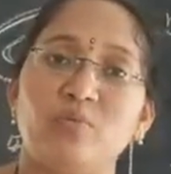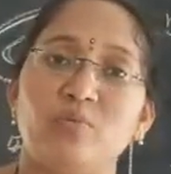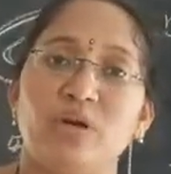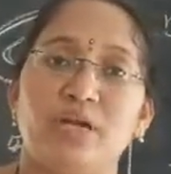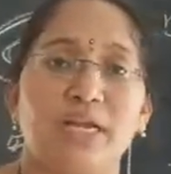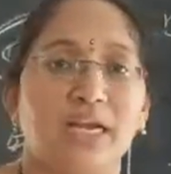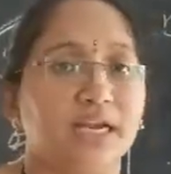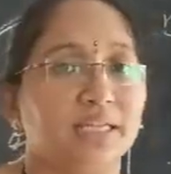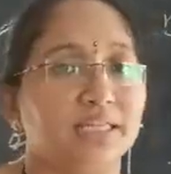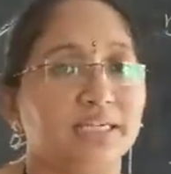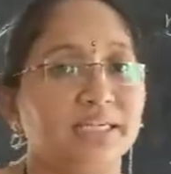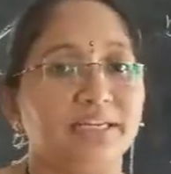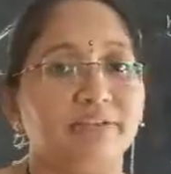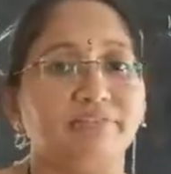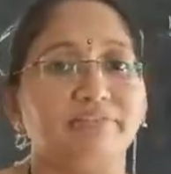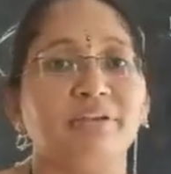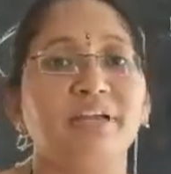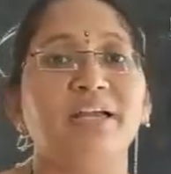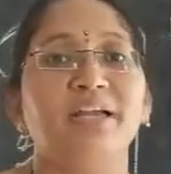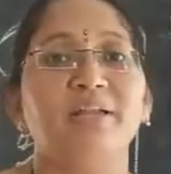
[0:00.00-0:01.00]
what are the
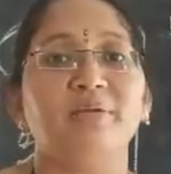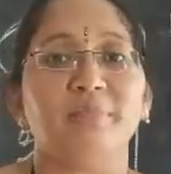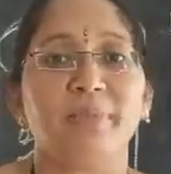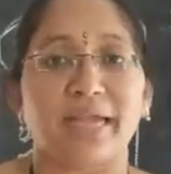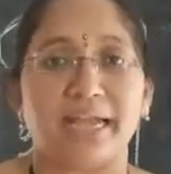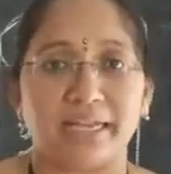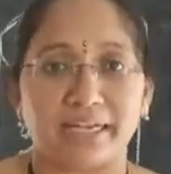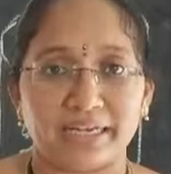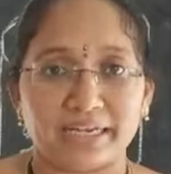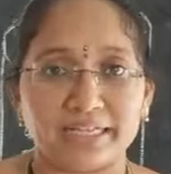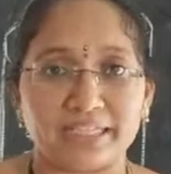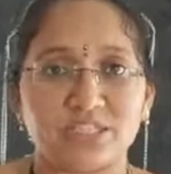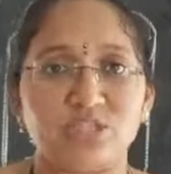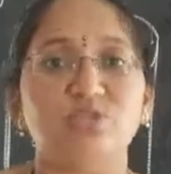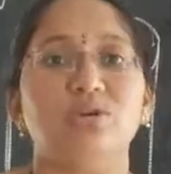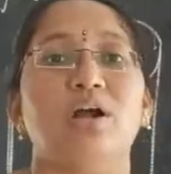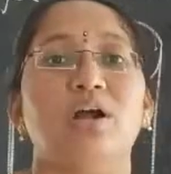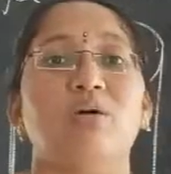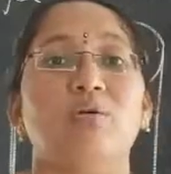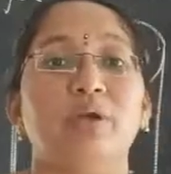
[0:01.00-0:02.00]
different magnets
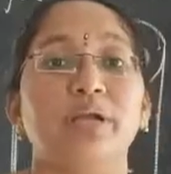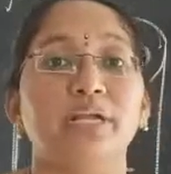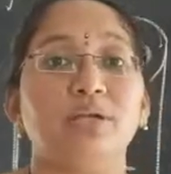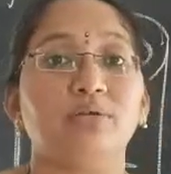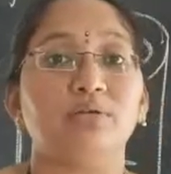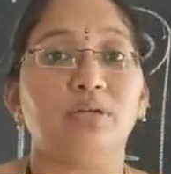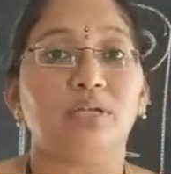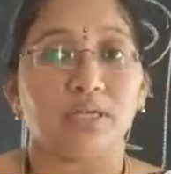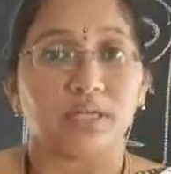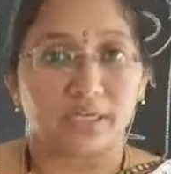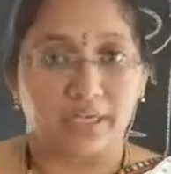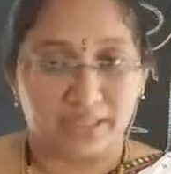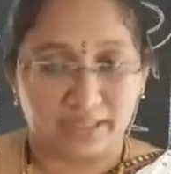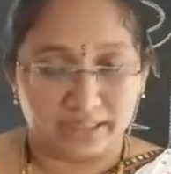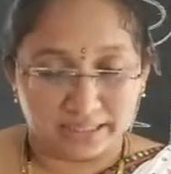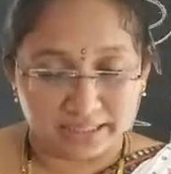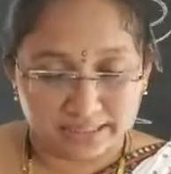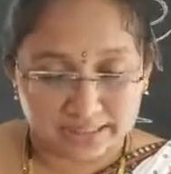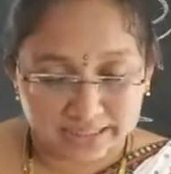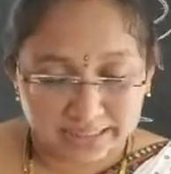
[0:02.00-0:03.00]
you are going to learn in
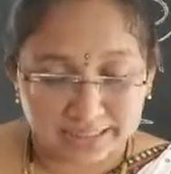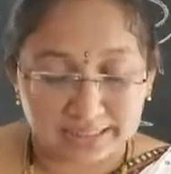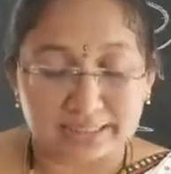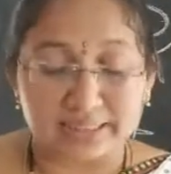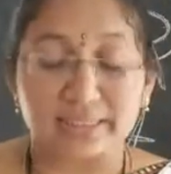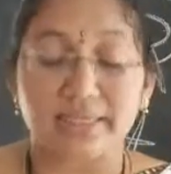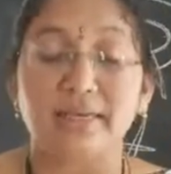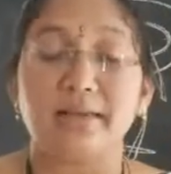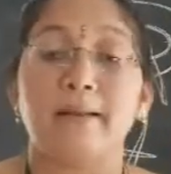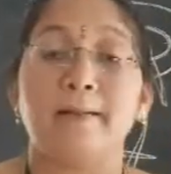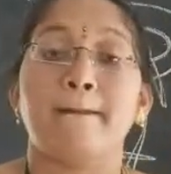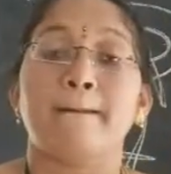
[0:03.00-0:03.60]
this lesson.